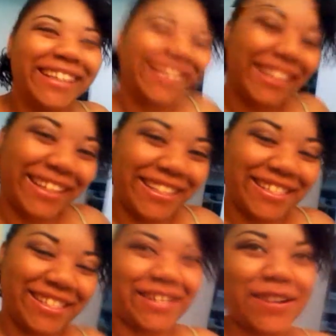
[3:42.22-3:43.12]
and
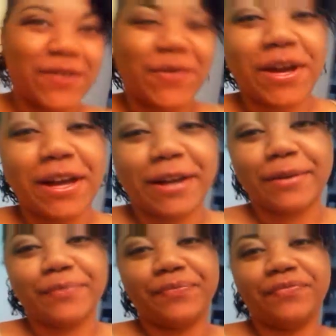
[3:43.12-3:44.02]
so
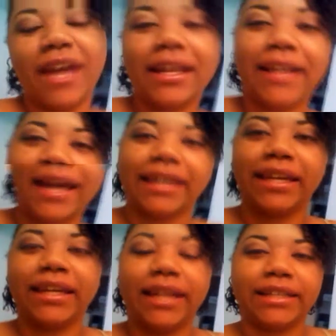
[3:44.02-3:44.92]
um, I like
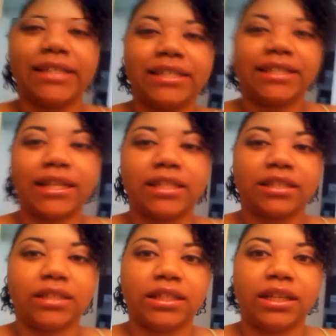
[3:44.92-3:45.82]
it I just
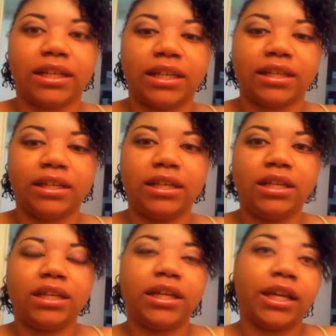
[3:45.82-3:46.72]
actually did it
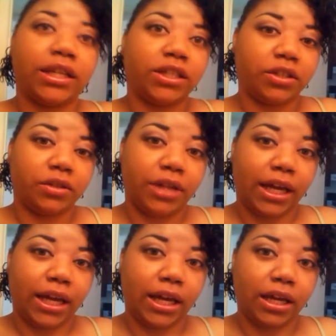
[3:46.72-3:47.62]

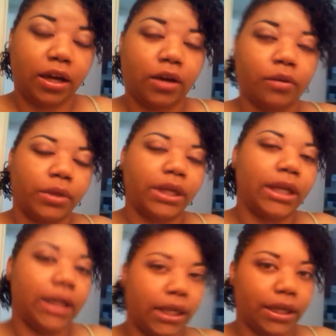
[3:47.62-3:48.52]
yesterday uh,
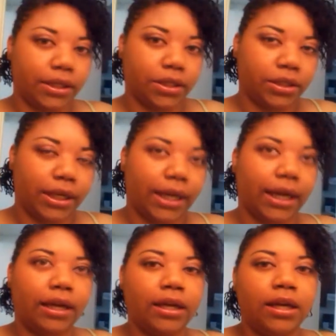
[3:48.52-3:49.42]
redid it
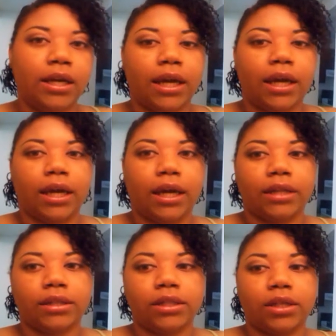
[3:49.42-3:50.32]
yesterday
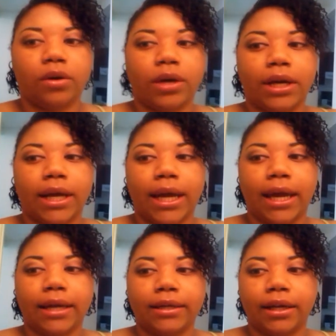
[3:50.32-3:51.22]
and so and I
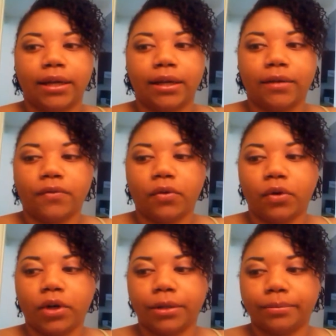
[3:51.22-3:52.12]
hadn't done it for